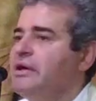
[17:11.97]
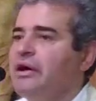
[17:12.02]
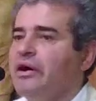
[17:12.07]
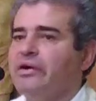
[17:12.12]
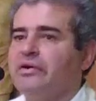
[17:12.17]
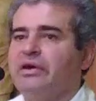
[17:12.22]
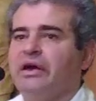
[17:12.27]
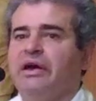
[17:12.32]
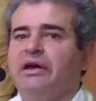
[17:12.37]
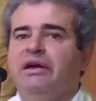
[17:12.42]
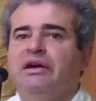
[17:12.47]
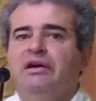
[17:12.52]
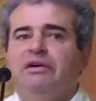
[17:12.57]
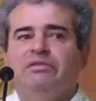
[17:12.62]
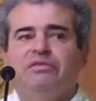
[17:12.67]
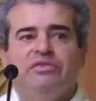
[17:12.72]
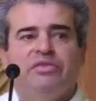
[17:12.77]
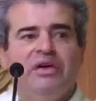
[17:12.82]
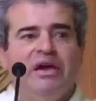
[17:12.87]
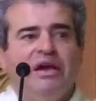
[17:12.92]
Okay,
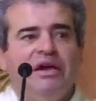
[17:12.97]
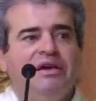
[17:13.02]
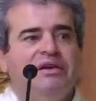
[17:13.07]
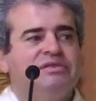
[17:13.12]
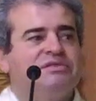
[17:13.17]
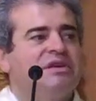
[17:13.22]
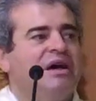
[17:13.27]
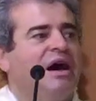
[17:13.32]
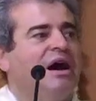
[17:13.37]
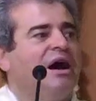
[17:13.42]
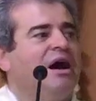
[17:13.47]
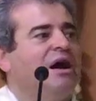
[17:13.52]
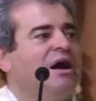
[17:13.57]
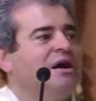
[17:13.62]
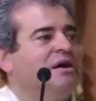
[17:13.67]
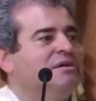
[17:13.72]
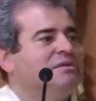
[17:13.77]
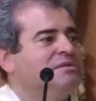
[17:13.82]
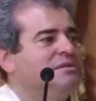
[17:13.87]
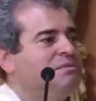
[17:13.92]
these
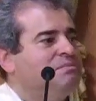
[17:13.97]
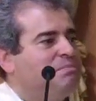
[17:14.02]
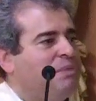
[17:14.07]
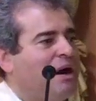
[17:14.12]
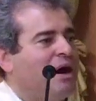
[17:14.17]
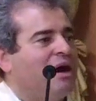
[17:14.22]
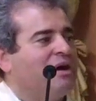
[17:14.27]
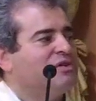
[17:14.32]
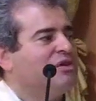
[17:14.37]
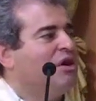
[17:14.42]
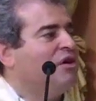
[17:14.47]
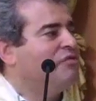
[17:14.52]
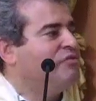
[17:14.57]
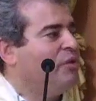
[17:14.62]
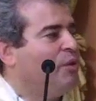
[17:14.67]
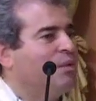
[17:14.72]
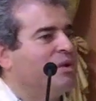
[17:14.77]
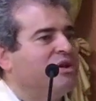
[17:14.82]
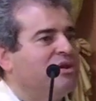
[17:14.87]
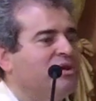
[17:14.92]
are part of
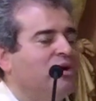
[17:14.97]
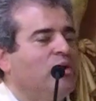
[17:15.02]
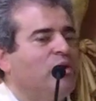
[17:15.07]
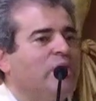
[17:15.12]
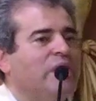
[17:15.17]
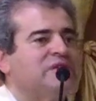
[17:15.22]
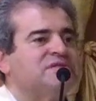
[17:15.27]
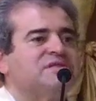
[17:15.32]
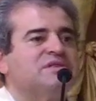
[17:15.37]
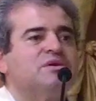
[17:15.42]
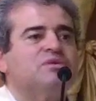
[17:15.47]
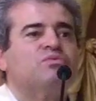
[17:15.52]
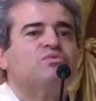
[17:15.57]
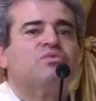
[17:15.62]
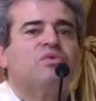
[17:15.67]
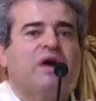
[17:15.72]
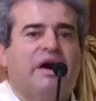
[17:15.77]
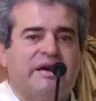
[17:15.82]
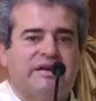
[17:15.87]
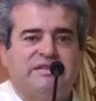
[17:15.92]
what we know as the
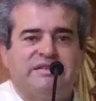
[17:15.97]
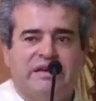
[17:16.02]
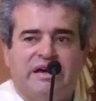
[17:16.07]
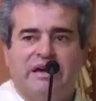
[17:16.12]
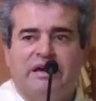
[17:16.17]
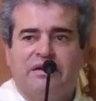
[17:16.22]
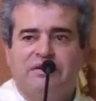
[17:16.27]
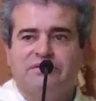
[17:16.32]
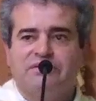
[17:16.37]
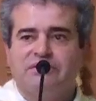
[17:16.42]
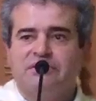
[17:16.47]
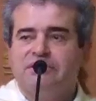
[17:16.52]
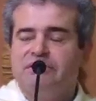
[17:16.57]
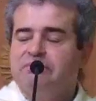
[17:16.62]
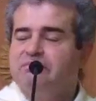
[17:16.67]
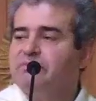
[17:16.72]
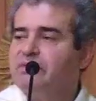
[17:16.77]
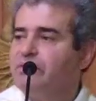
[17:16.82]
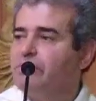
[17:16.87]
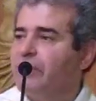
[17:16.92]

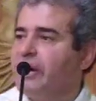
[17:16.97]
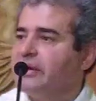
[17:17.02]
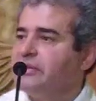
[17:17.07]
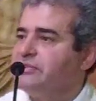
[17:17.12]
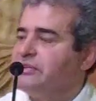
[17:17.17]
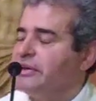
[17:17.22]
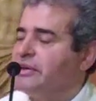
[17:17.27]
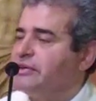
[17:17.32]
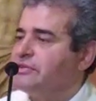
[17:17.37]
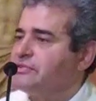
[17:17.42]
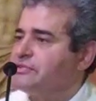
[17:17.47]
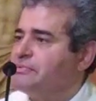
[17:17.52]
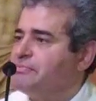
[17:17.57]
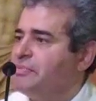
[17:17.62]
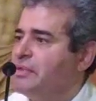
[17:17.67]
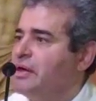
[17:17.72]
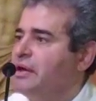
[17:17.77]
writings.